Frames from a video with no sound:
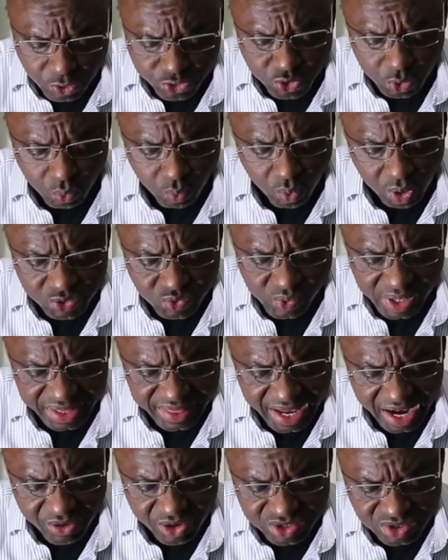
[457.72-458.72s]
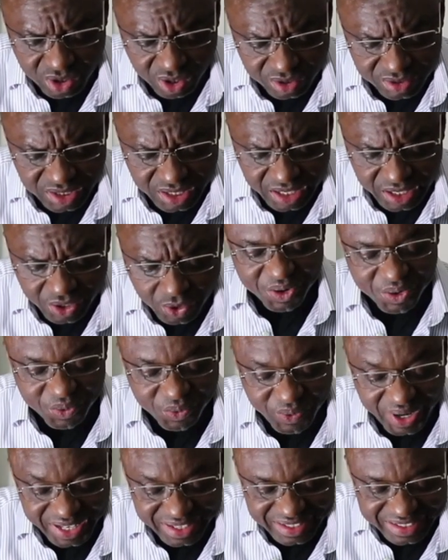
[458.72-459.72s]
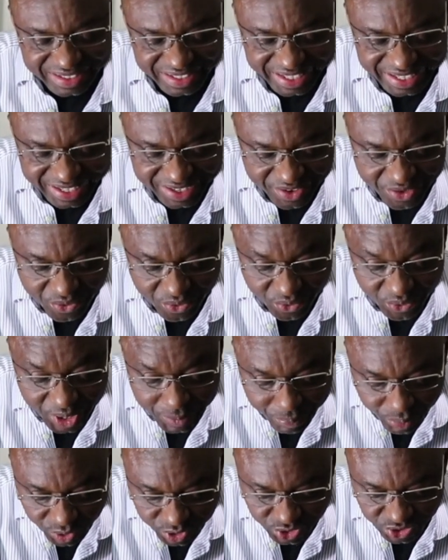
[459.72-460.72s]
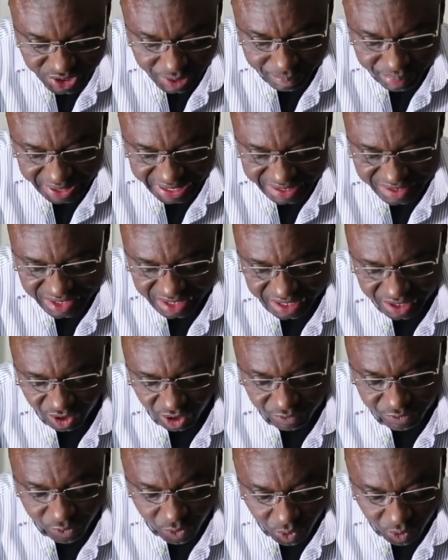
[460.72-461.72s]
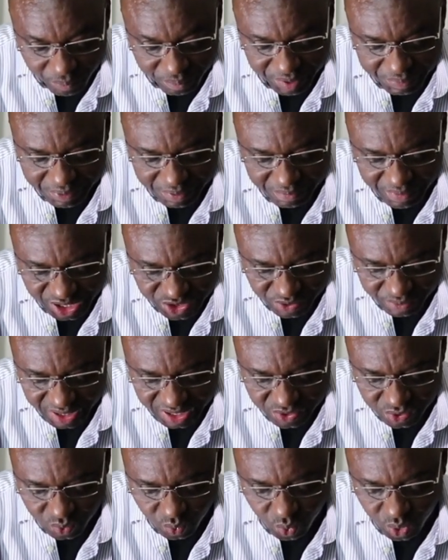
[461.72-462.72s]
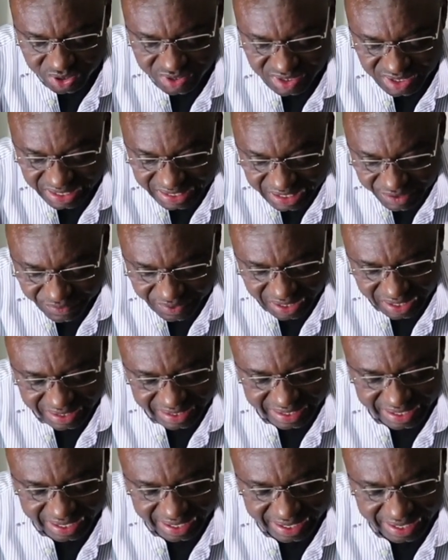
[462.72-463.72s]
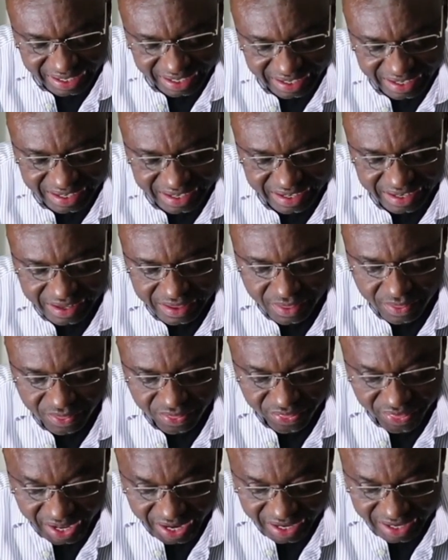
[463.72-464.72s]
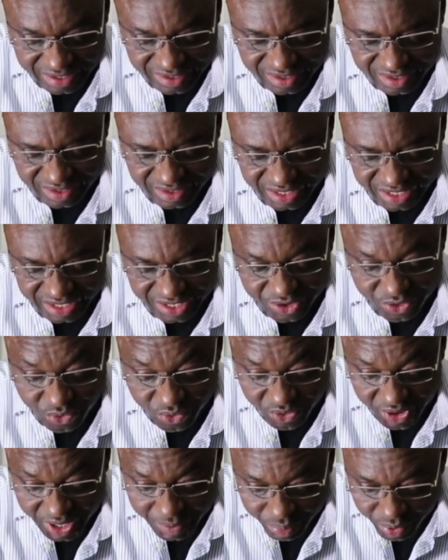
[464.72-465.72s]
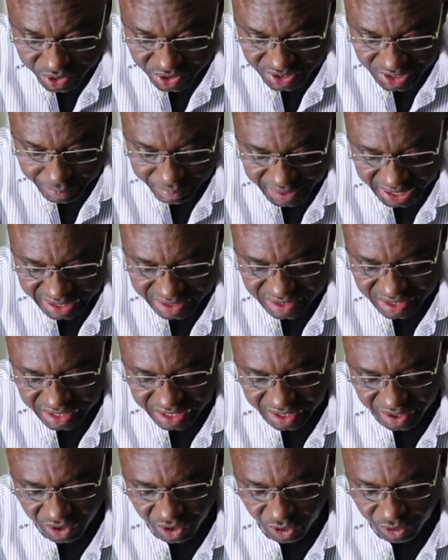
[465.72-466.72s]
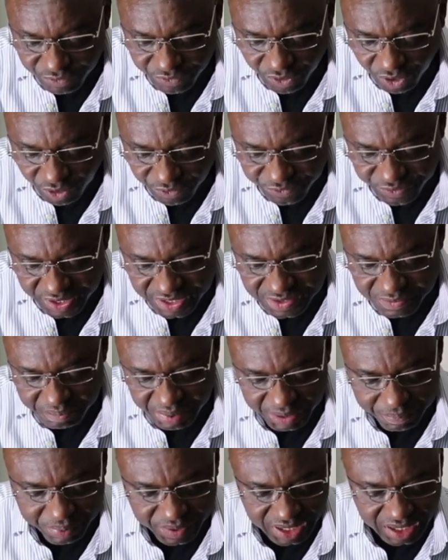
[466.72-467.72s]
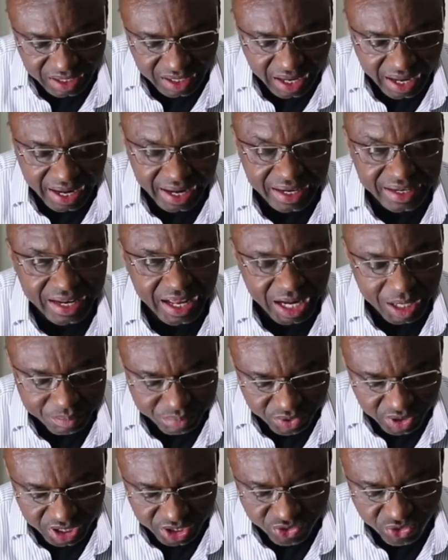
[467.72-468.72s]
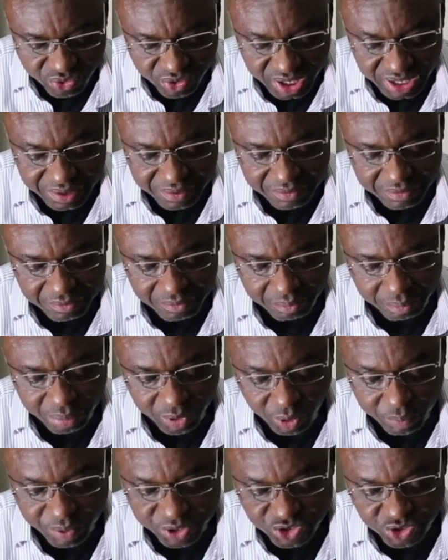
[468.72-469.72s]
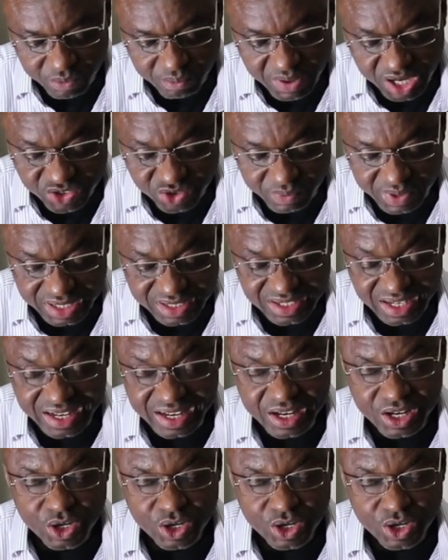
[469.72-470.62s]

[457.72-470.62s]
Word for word: So what were their results? Well, the reproducibility of home BP measurement was significantly higher than the reproducibility of office BP and ambulatory blood pressure measurement.